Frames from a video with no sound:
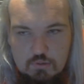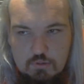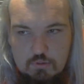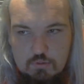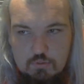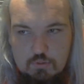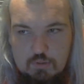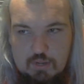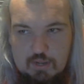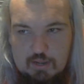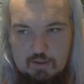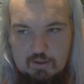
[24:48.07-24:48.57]

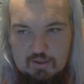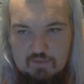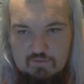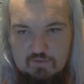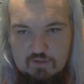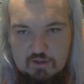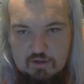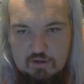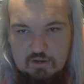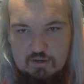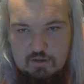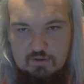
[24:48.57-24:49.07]
Wow, I've
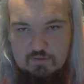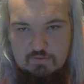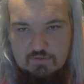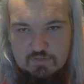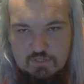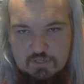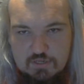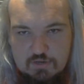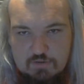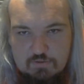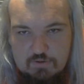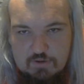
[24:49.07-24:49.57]
got a lot of
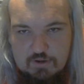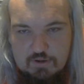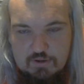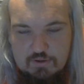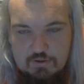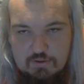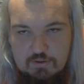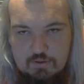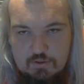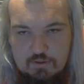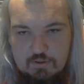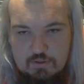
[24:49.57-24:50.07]
shit written.
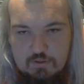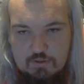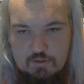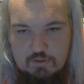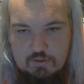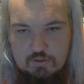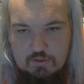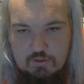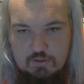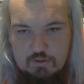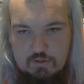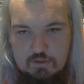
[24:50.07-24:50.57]

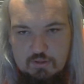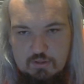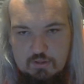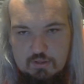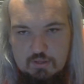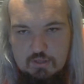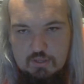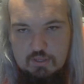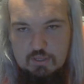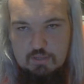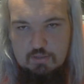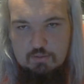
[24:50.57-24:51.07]

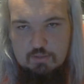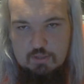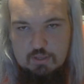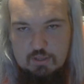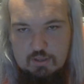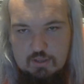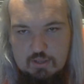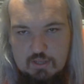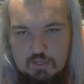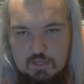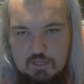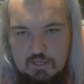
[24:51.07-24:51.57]
Here we go.
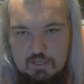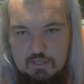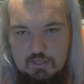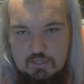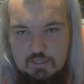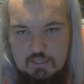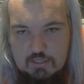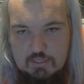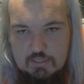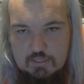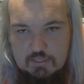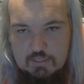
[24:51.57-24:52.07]

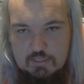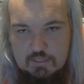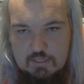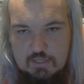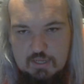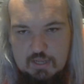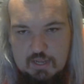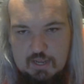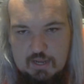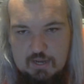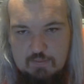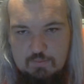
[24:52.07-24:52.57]

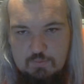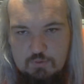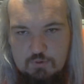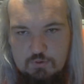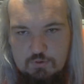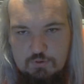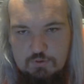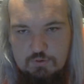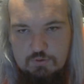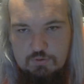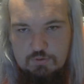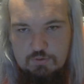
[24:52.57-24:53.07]

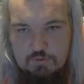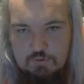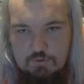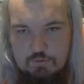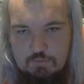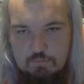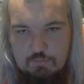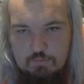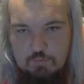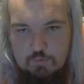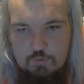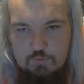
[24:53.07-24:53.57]
Animu,
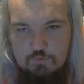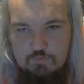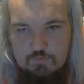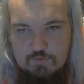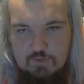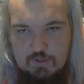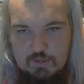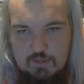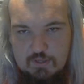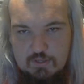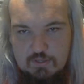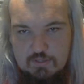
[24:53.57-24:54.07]

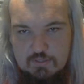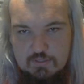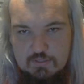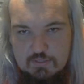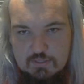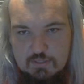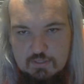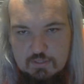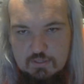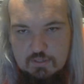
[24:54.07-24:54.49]
movies,